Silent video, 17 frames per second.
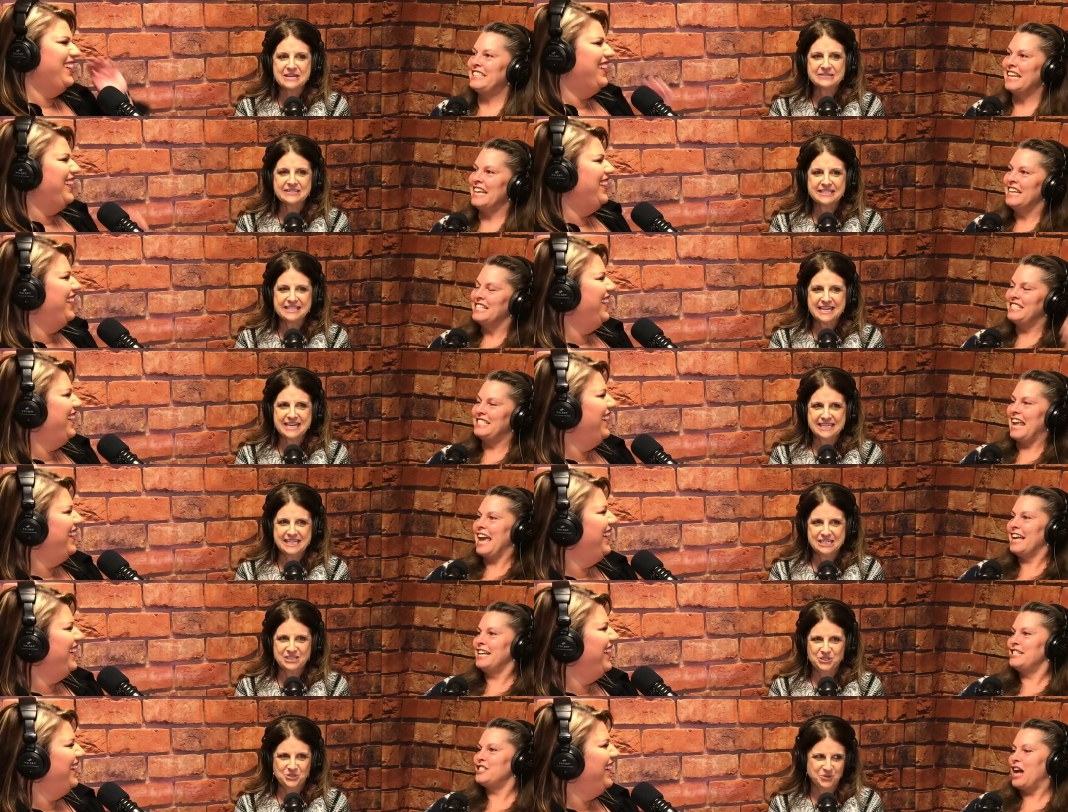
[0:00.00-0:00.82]
Speaker 1: our Dan, son
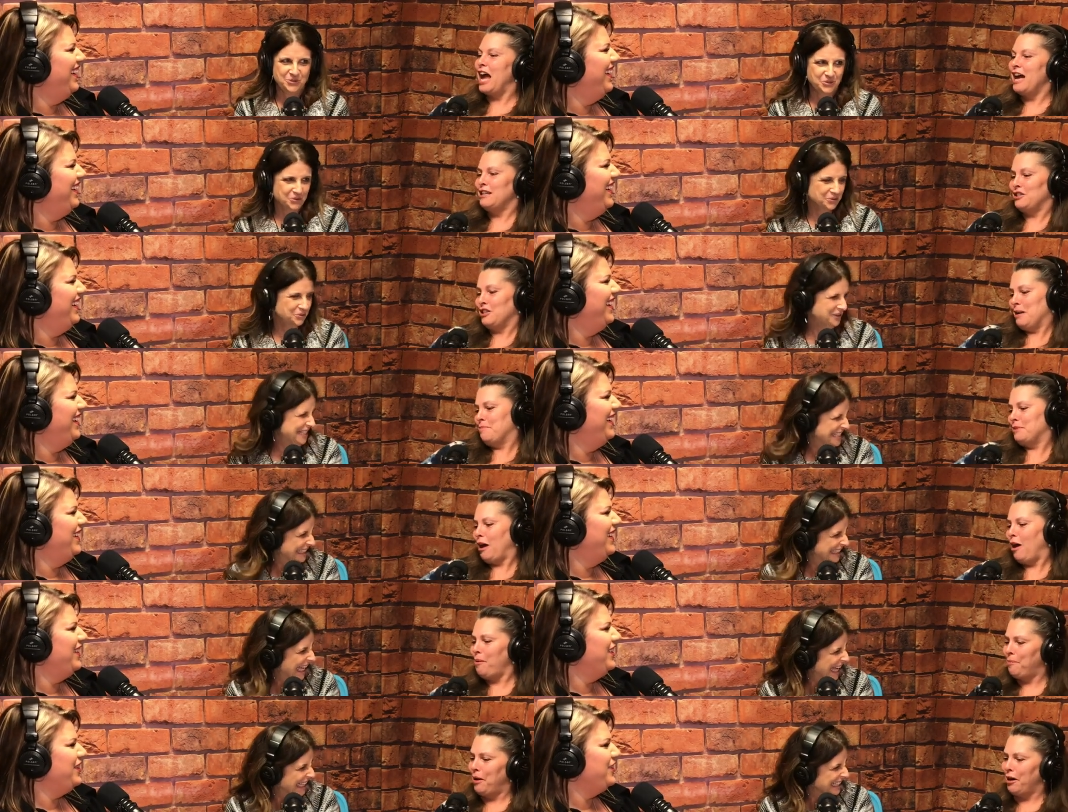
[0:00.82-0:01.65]
Dan into?
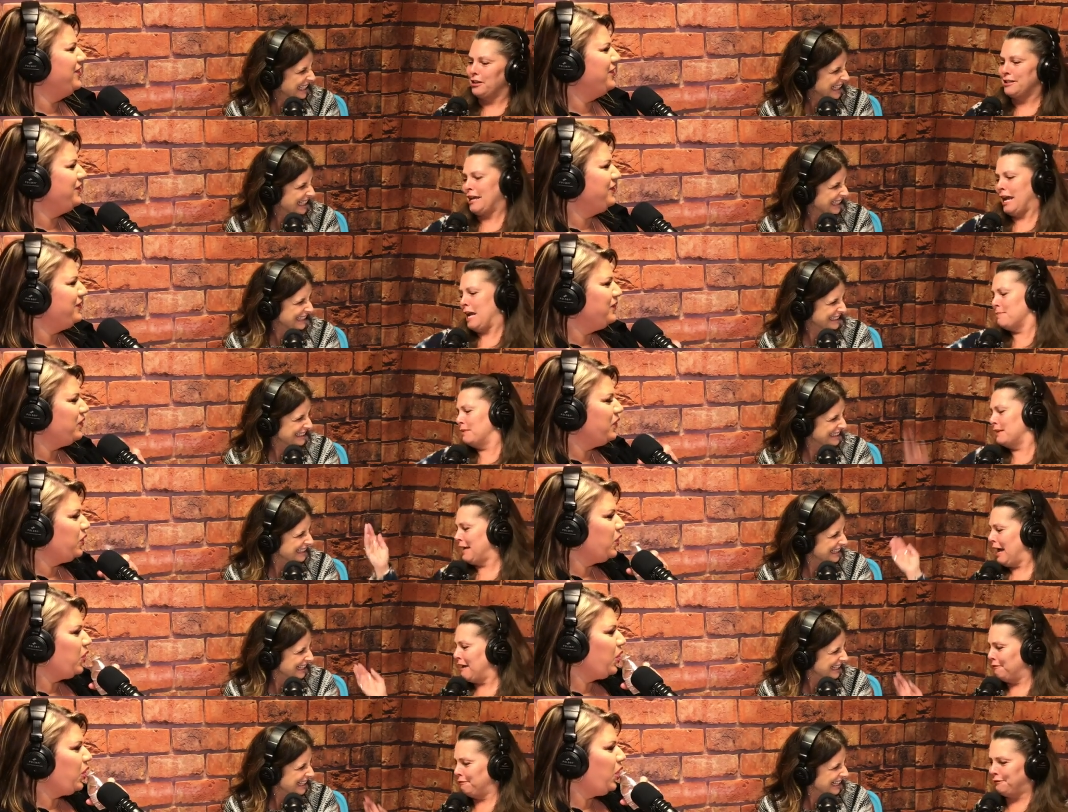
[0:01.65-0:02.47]
jumped up. Our
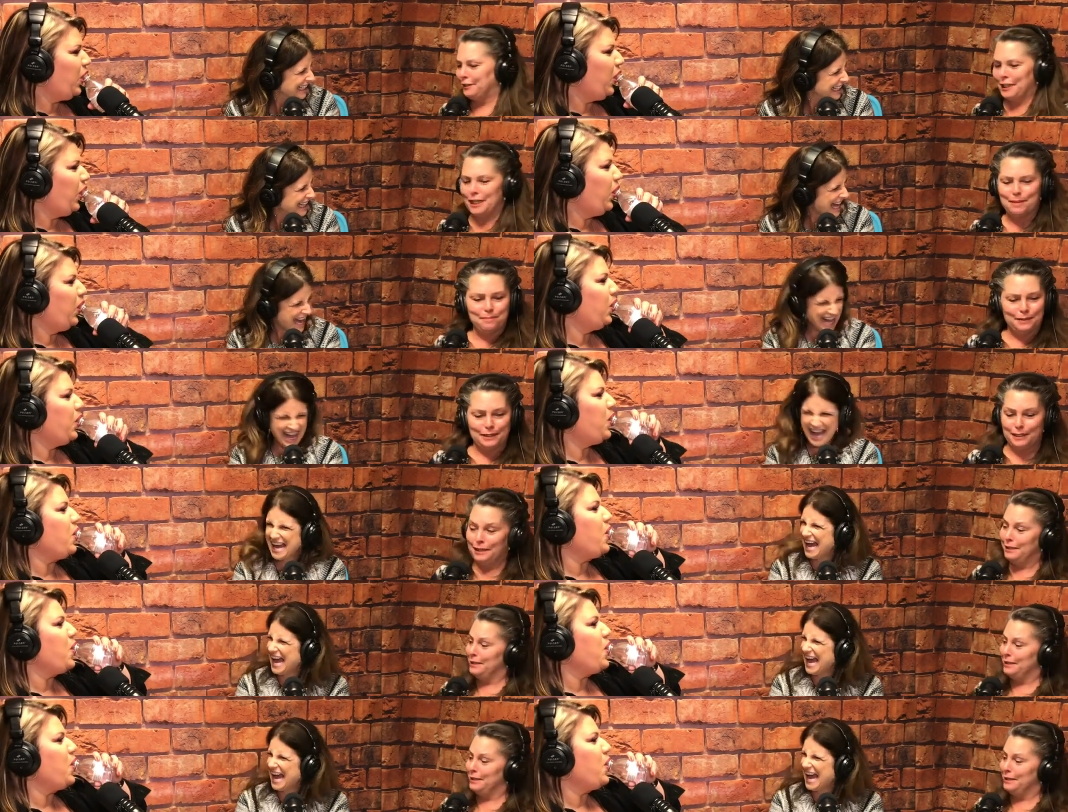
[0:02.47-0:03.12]
table got flipped.